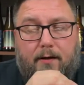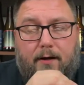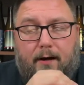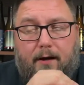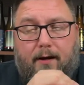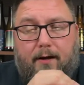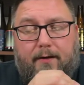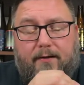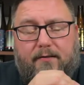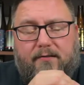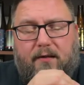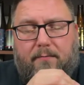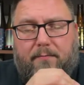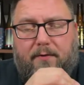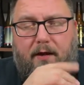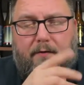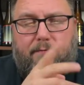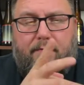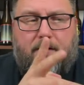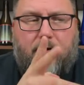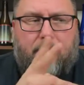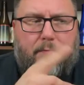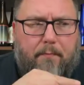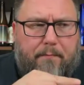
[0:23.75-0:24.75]
Uh, he sent me
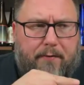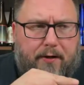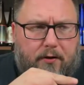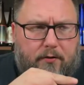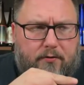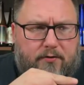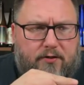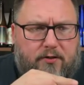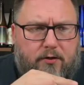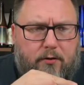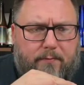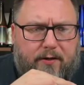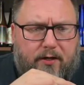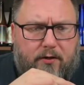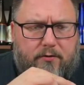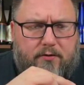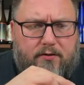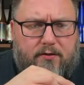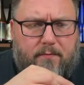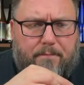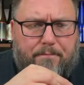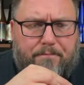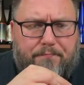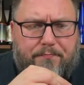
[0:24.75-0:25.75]
off a couple beers, two
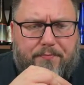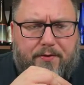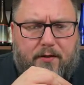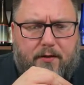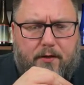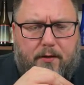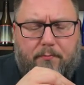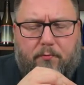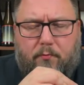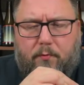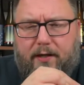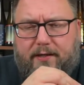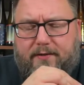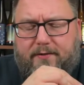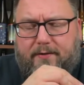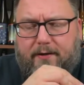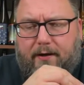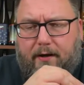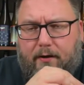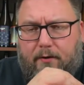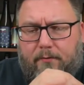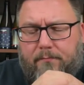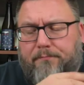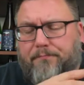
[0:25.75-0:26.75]
beers a couple weeks
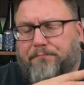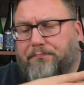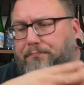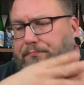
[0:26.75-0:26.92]
ago.